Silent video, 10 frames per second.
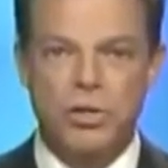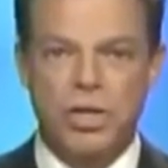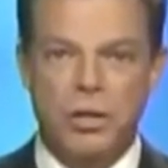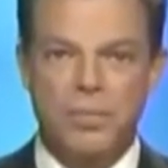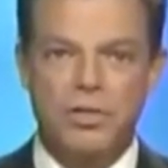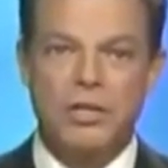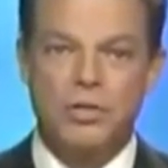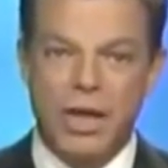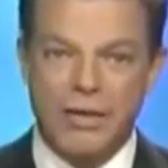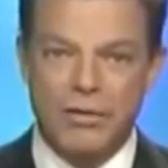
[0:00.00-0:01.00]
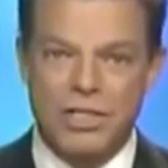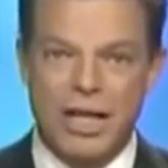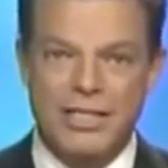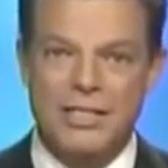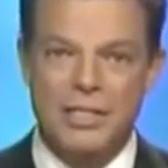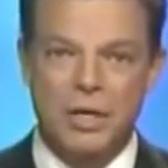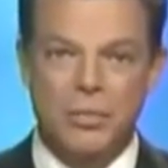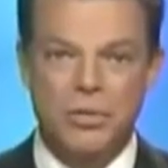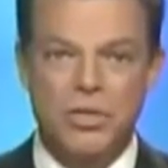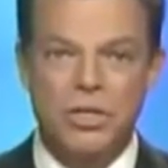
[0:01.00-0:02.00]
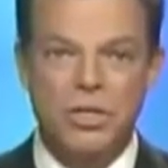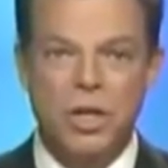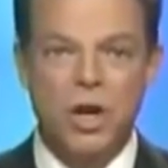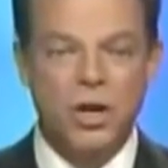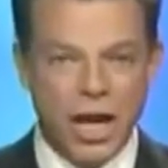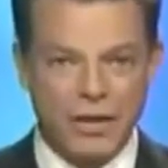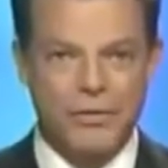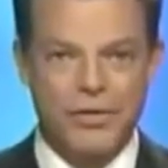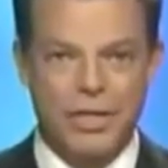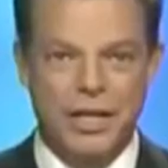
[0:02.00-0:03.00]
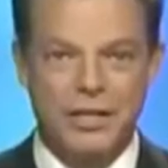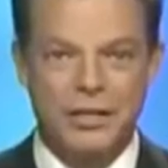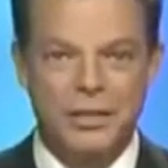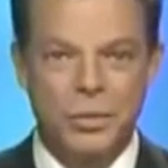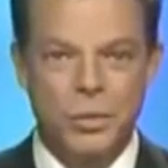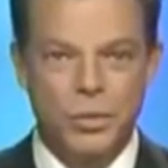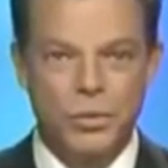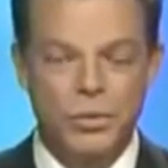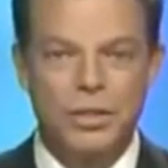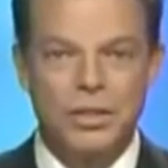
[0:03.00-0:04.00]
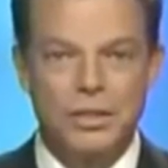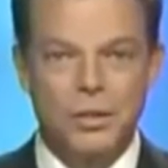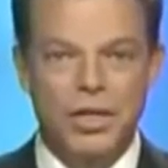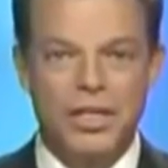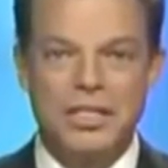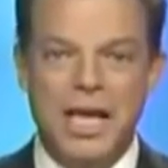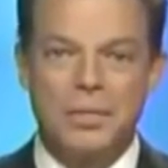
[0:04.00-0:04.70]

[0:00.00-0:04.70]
numbers and driver's license numbers are not for sale. Whew. Joining us now,